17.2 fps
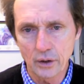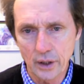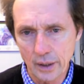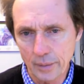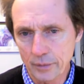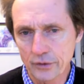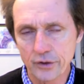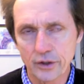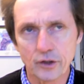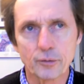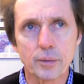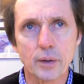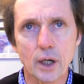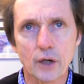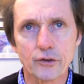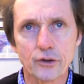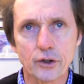Lambertson as
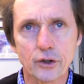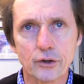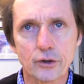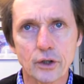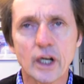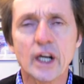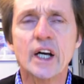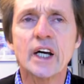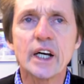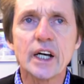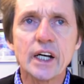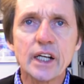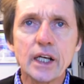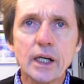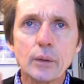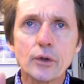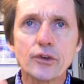prosecutor. And
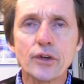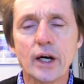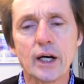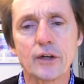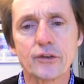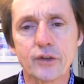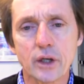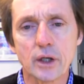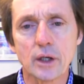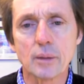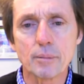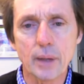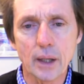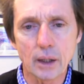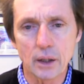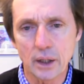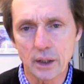he was asking
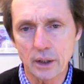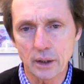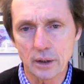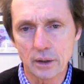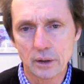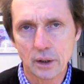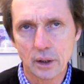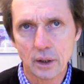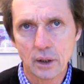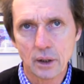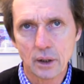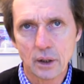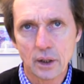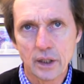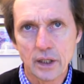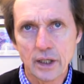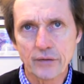America
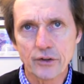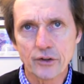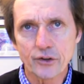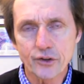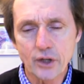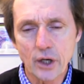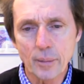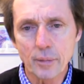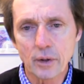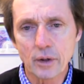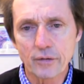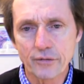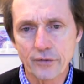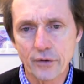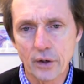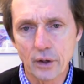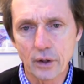in the summer and
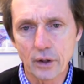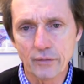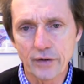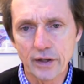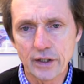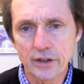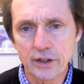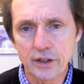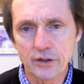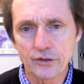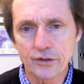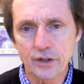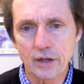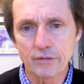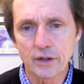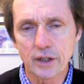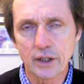fall of
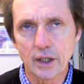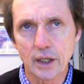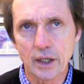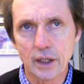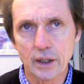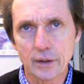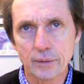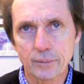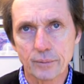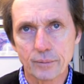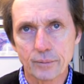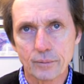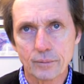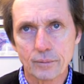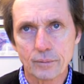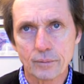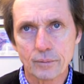1879
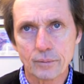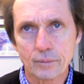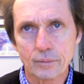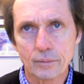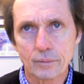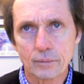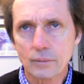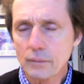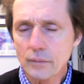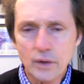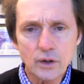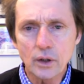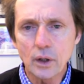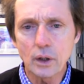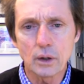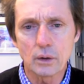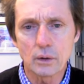
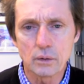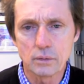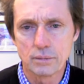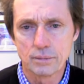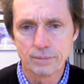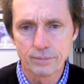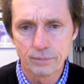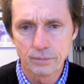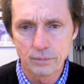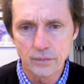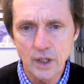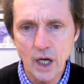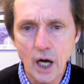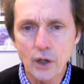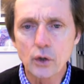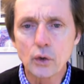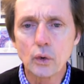no,
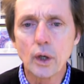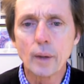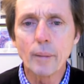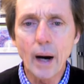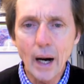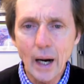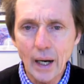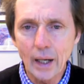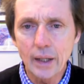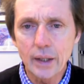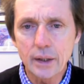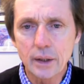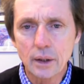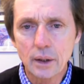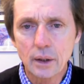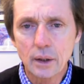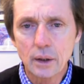not who am I,
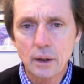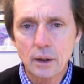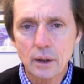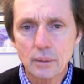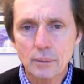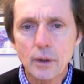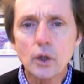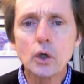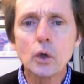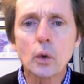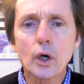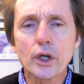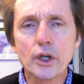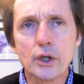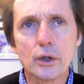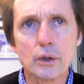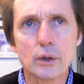but who are
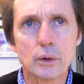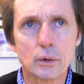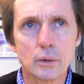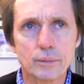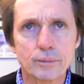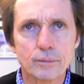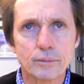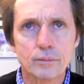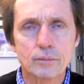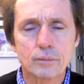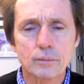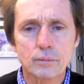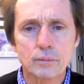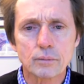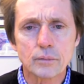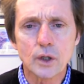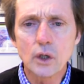you?
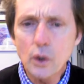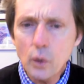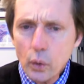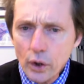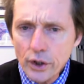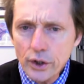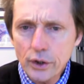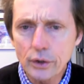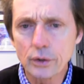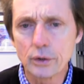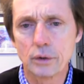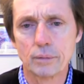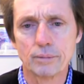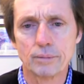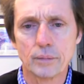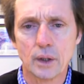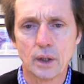Who are you?
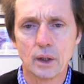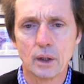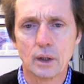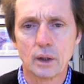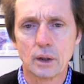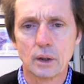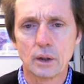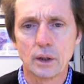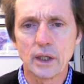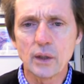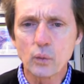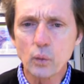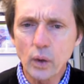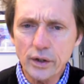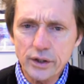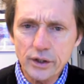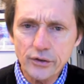And
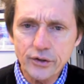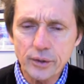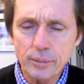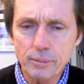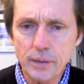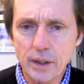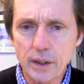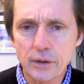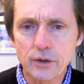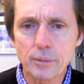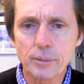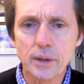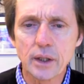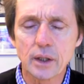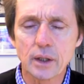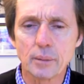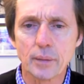what does it mean to
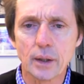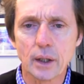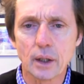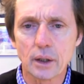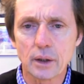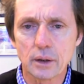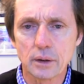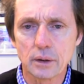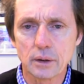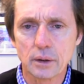be an American?